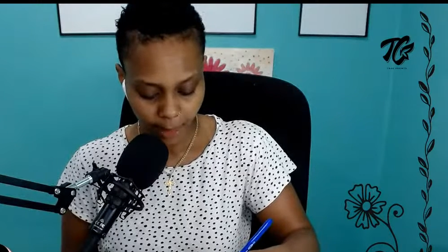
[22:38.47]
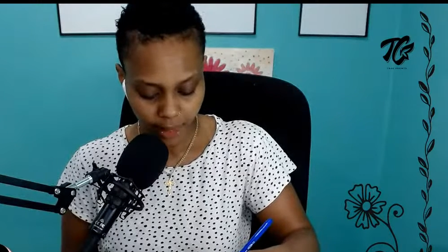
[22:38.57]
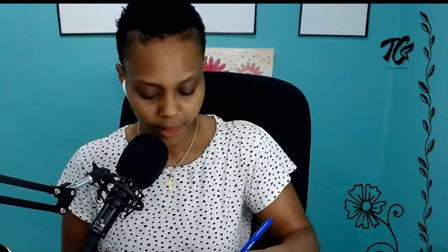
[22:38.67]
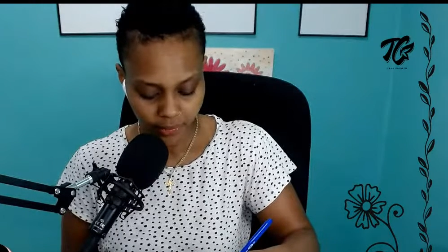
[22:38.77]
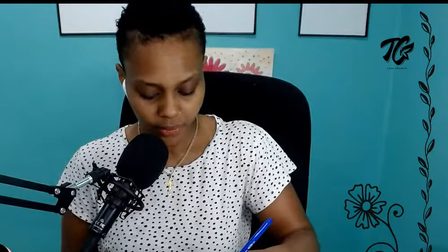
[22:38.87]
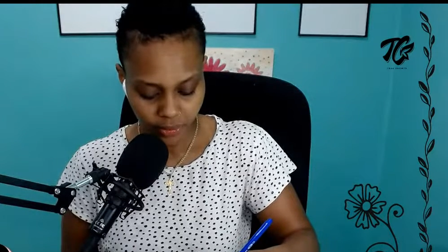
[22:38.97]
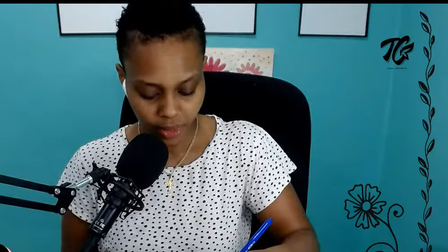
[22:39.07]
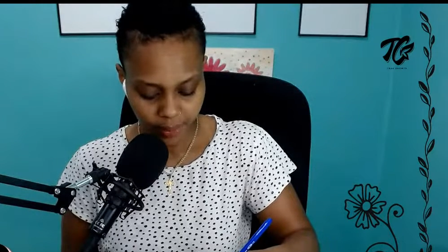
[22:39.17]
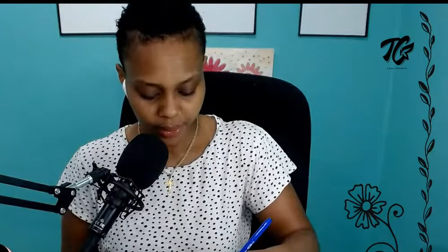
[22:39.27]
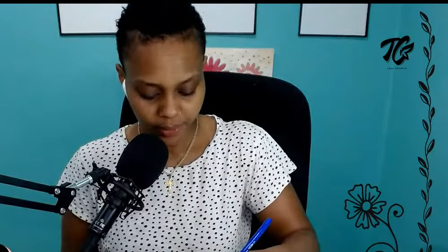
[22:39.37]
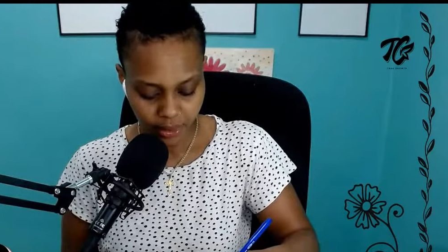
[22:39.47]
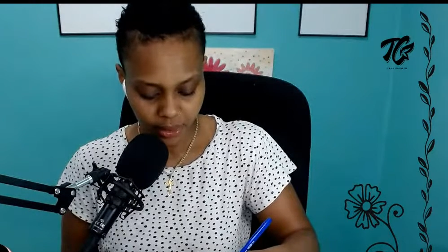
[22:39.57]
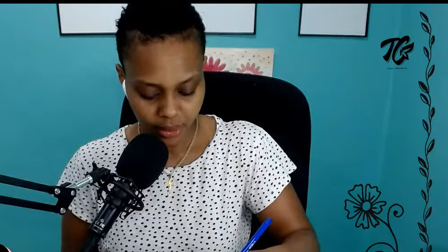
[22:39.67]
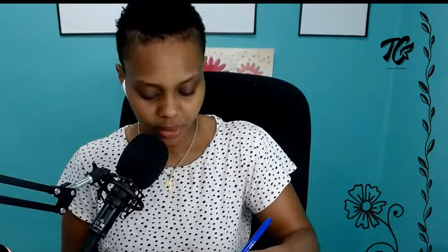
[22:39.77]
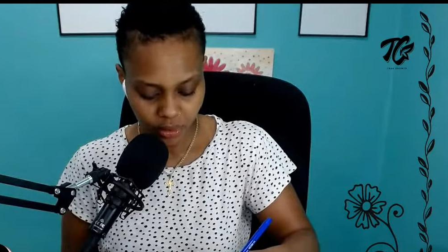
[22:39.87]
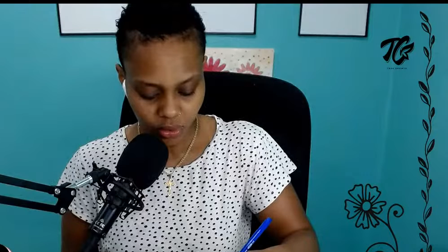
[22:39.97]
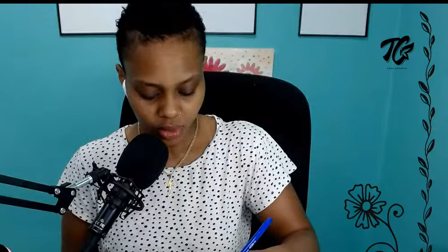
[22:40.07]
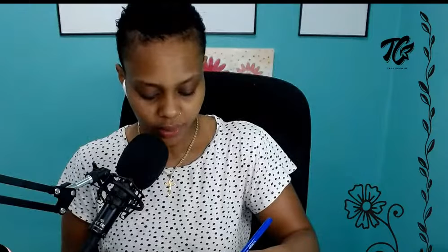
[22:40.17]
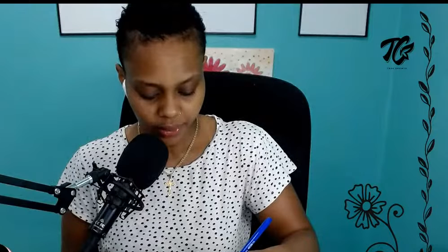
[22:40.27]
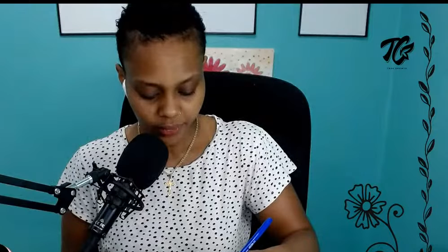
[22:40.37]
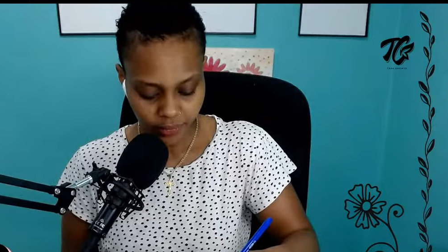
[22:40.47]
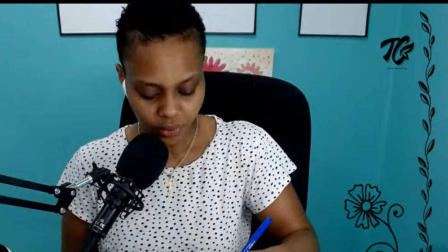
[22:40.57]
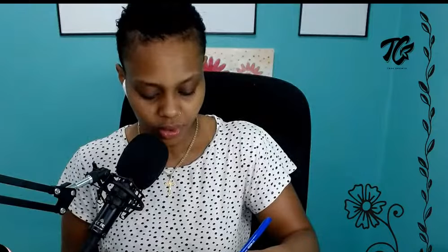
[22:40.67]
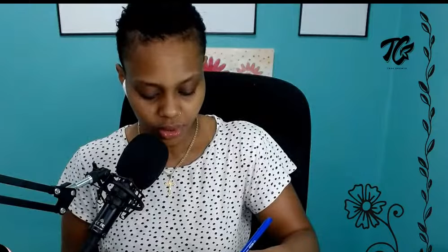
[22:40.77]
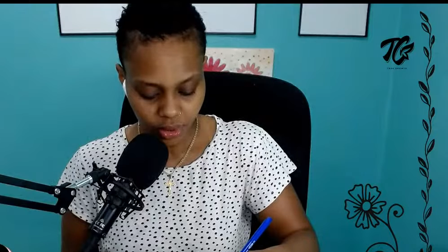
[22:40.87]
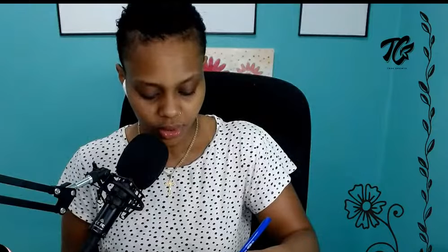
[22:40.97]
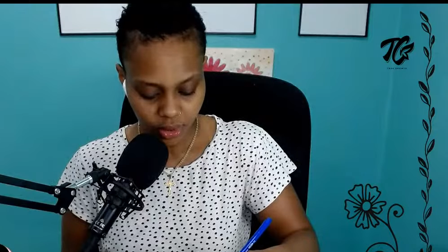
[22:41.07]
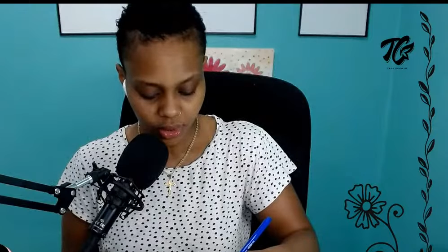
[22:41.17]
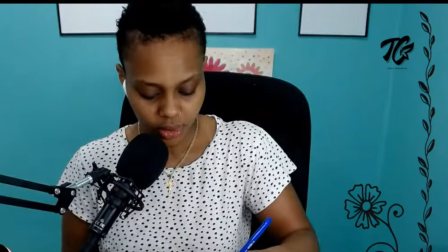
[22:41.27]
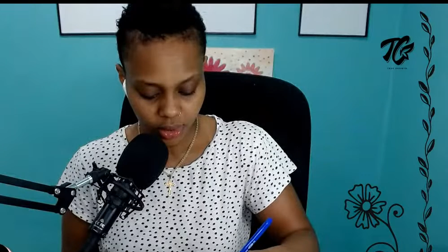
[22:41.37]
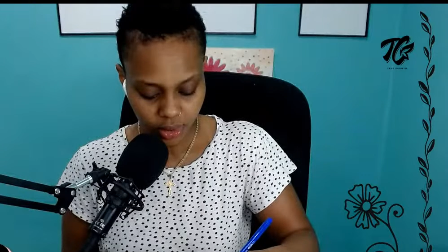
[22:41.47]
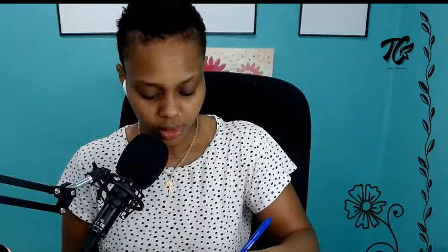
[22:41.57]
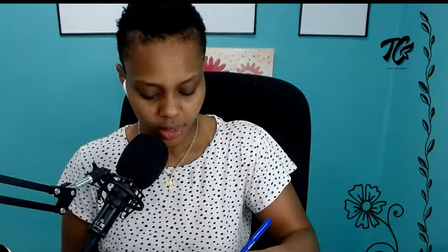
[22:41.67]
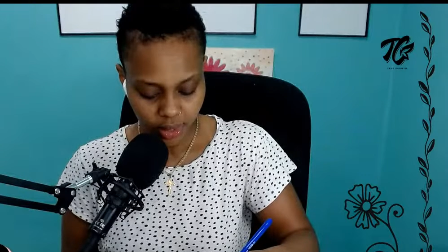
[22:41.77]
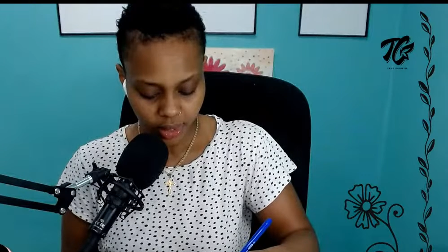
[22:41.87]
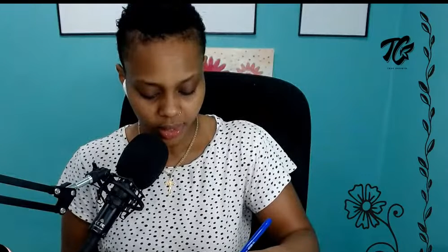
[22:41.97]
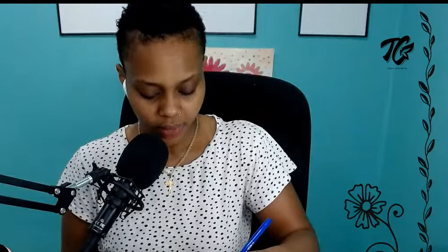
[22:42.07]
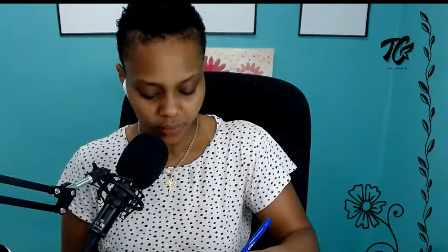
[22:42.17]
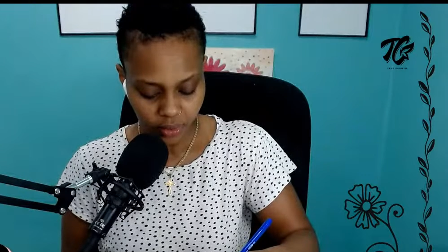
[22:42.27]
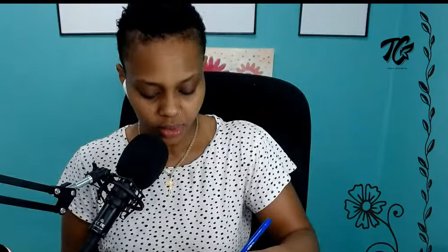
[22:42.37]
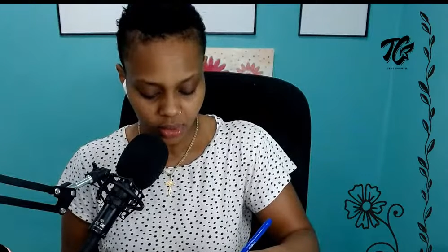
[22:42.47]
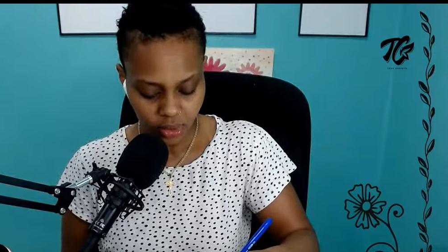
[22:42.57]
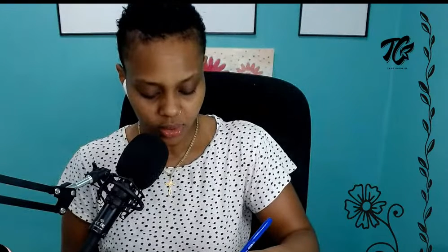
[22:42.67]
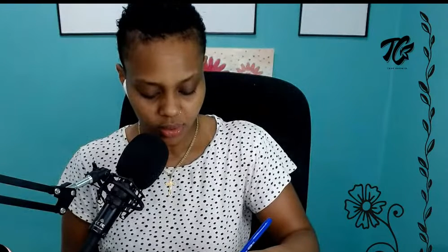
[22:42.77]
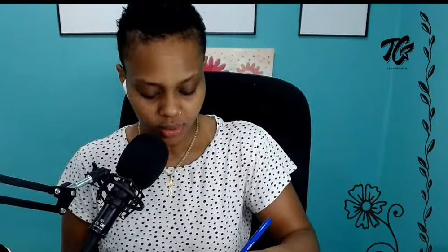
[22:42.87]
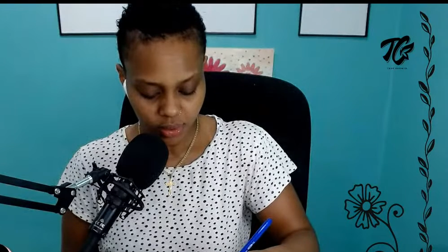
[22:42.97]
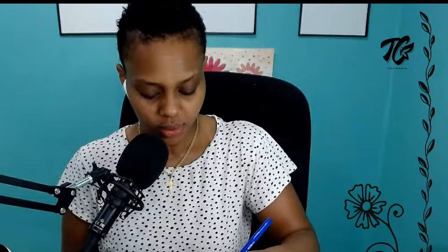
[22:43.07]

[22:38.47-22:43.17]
And if we wrap up this call before I finish,